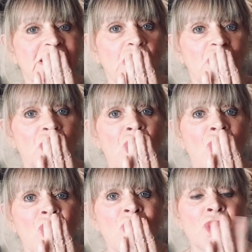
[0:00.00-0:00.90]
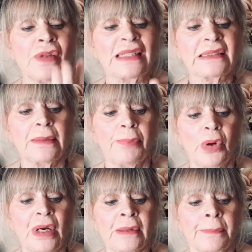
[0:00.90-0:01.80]
So, you know, that's
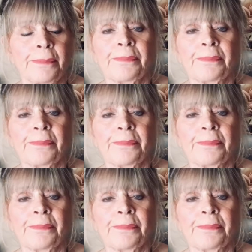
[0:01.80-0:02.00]
important.